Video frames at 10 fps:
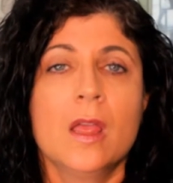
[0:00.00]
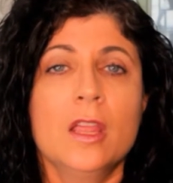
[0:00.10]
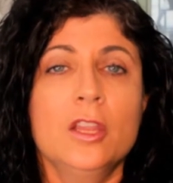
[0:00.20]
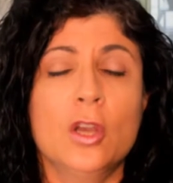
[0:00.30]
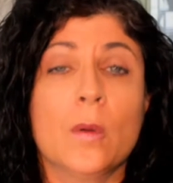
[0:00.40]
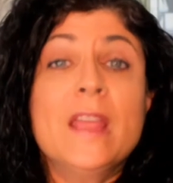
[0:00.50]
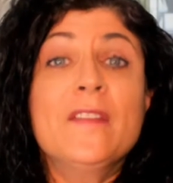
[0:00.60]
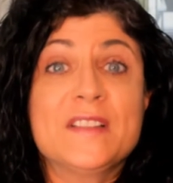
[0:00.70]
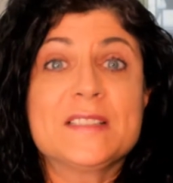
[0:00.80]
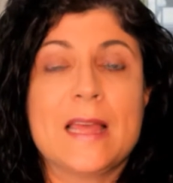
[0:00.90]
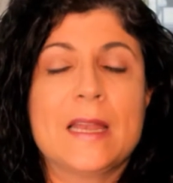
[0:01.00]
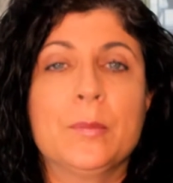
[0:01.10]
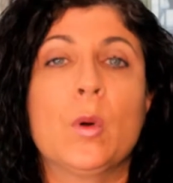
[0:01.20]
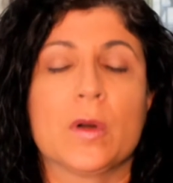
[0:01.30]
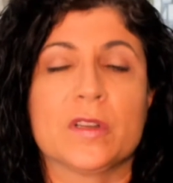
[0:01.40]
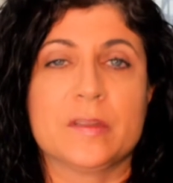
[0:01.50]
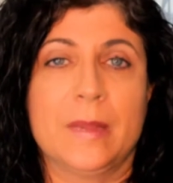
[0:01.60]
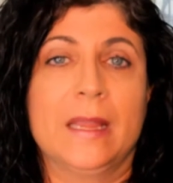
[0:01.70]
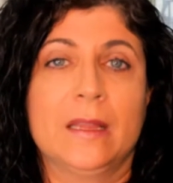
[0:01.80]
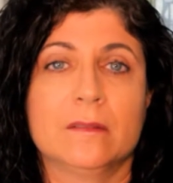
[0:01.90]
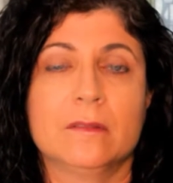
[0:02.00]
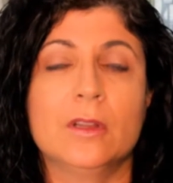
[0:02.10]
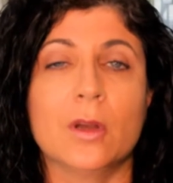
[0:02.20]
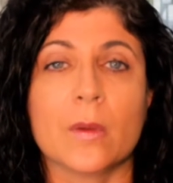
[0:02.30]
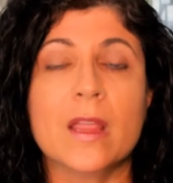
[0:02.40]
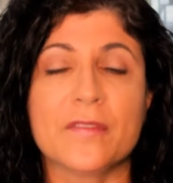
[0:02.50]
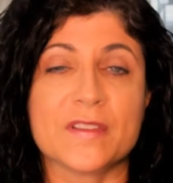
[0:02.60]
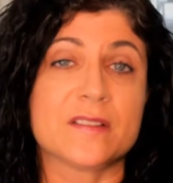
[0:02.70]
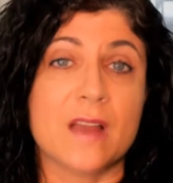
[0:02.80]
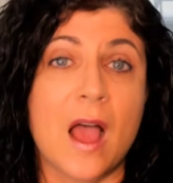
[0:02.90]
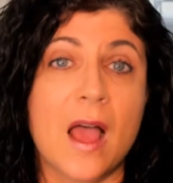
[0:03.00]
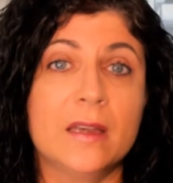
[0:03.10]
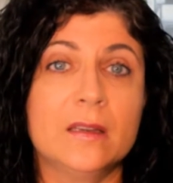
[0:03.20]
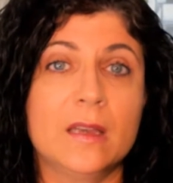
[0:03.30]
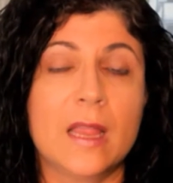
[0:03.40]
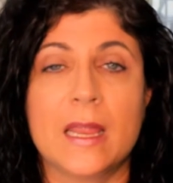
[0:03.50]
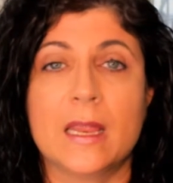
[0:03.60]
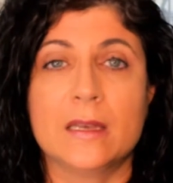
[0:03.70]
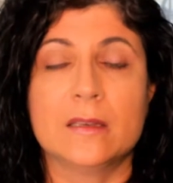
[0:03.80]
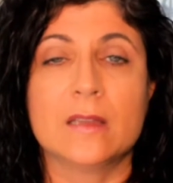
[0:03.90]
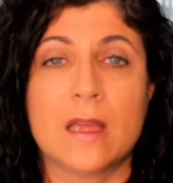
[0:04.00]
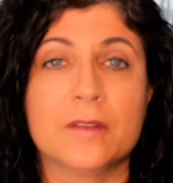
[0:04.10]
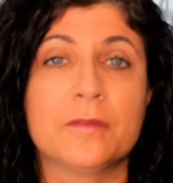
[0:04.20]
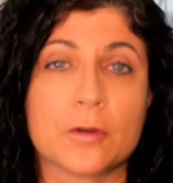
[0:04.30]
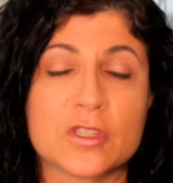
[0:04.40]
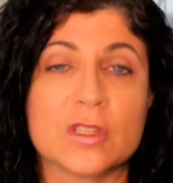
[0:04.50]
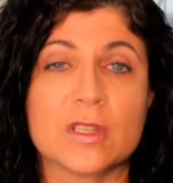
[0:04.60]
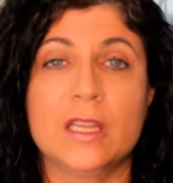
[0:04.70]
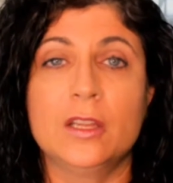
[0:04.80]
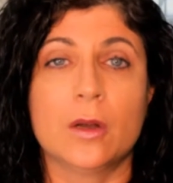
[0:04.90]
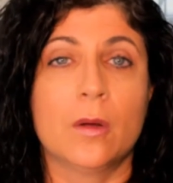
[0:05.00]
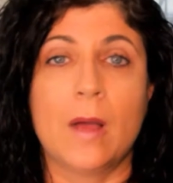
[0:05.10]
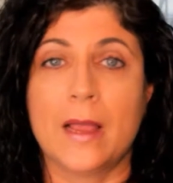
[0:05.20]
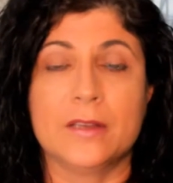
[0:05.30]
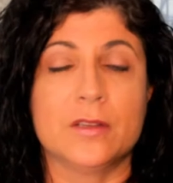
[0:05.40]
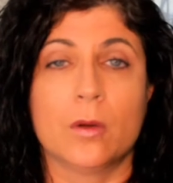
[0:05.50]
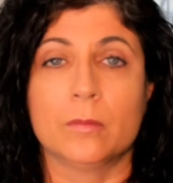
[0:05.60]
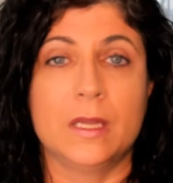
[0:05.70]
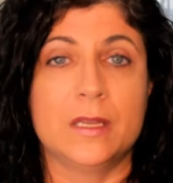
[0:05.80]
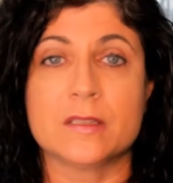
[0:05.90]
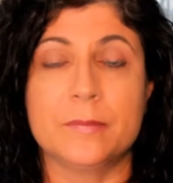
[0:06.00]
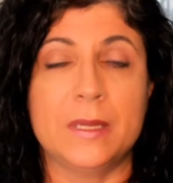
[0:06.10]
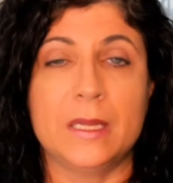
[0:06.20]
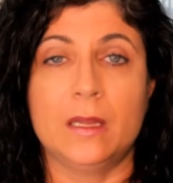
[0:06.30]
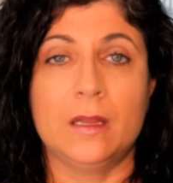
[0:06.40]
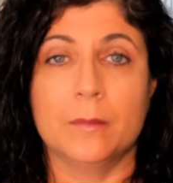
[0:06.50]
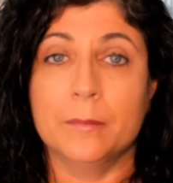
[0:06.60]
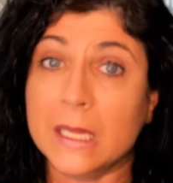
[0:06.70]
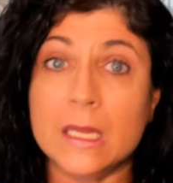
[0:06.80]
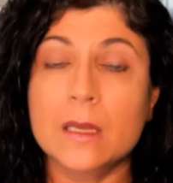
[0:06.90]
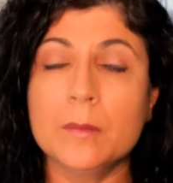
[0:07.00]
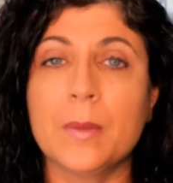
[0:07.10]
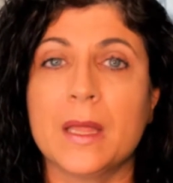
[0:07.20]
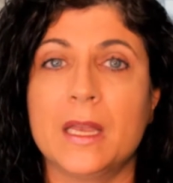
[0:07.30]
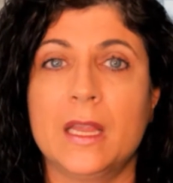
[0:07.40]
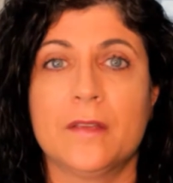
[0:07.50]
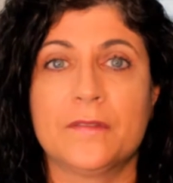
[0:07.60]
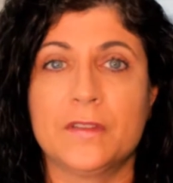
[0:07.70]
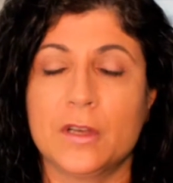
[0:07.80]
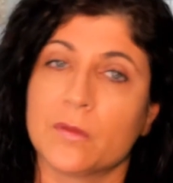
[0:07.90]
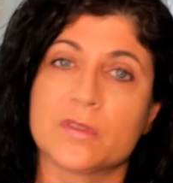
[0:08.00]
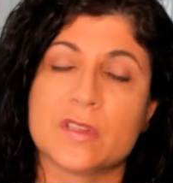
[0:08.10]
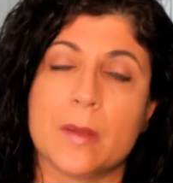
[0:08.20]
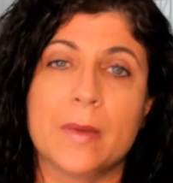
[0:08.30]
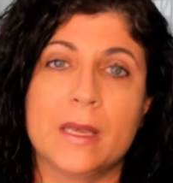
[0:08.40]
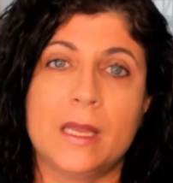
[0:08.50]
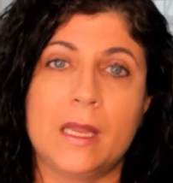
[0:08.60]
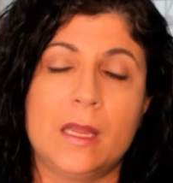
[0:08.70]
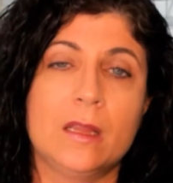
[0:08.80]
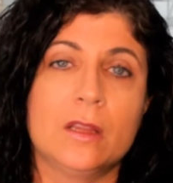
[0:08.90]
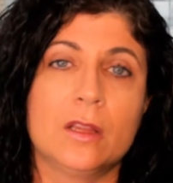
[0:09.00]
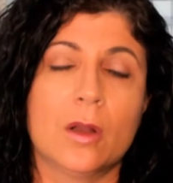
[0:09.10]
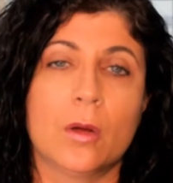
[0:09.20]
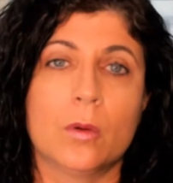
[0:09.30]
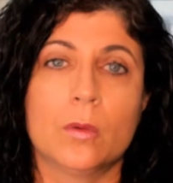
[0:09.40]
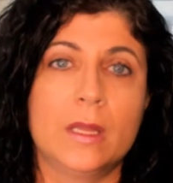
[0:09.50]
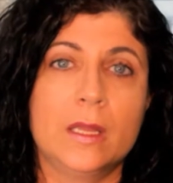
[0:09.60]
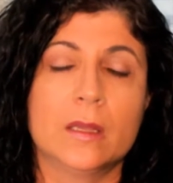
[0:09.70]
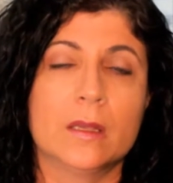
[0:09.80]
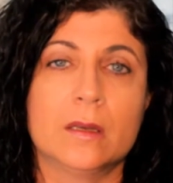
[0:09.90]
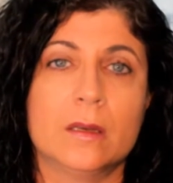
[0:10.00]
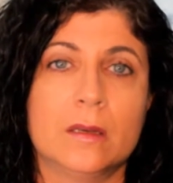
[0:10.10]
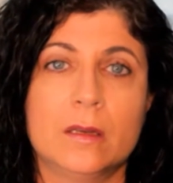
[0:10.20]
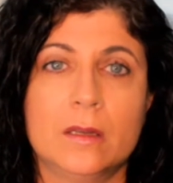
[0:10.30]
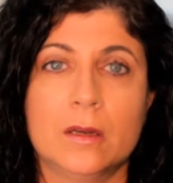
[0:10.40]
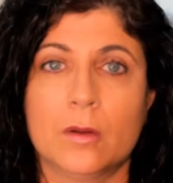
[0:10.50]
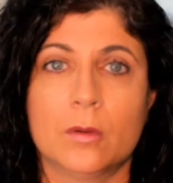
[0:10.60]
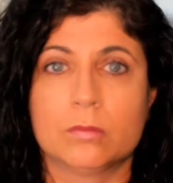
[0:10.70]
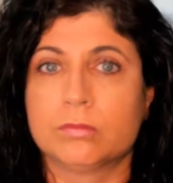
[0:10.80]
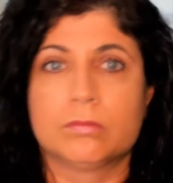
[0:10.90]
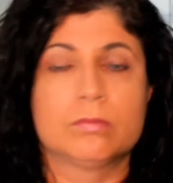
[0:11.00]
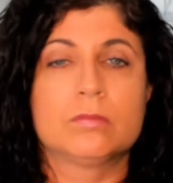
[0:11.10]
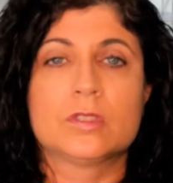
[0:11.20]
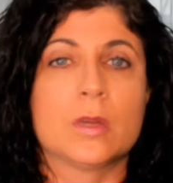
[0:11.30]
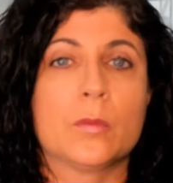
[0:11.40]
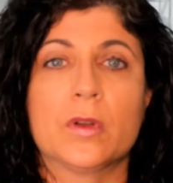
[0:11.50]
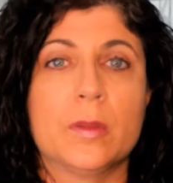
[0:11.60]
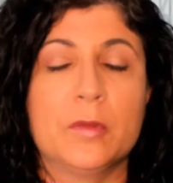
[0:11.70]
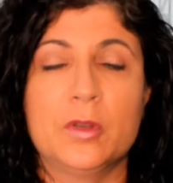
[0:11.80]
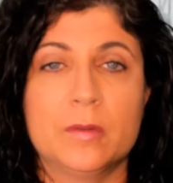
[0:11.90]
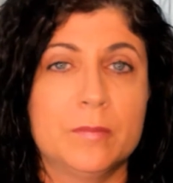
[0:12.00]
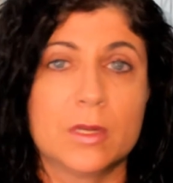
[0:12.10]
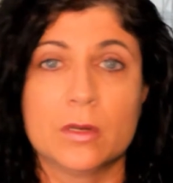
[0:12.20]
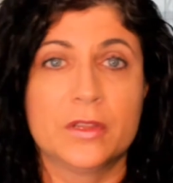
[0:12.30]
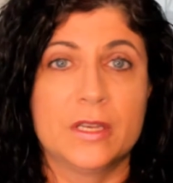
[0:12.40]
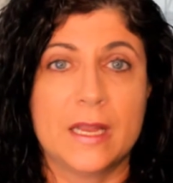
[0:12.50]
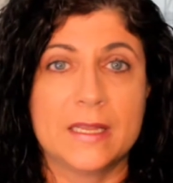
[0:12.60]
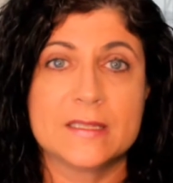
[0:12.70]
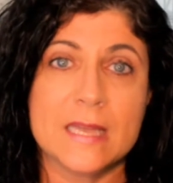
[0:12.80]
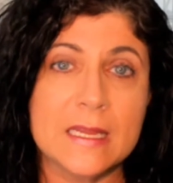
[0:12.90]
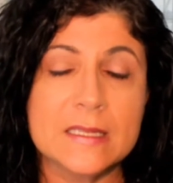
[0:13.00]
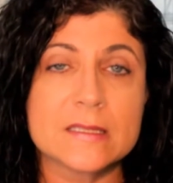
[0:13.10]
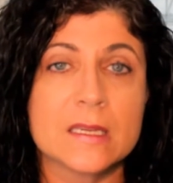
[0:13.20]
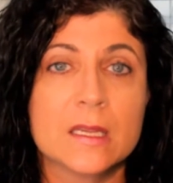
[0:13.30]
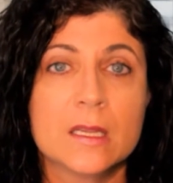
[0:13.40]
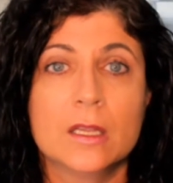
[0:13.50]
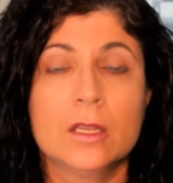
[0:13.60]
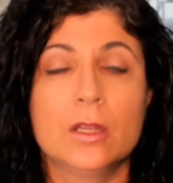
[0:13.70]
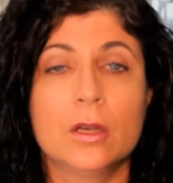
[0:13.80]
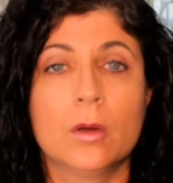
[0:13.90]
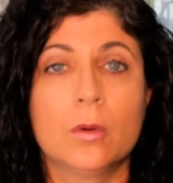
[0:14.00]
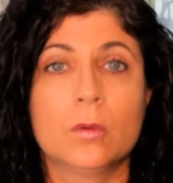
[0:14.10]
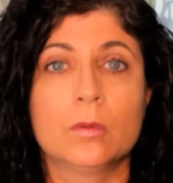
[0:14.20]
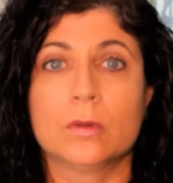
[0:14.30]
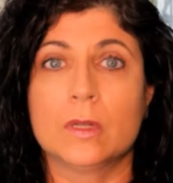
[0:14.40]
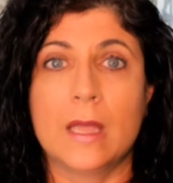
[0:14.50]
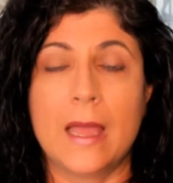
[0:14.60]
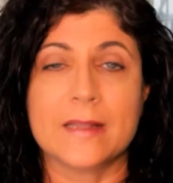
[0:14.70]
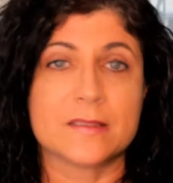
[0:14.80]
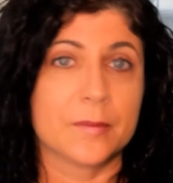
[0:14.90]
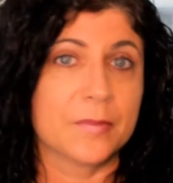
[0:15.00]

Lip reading: If it's that important to me. If it's not, and unfortunately, I don't mean to be mean, but if, somebody, in, somewhere in the middle of the United States, had something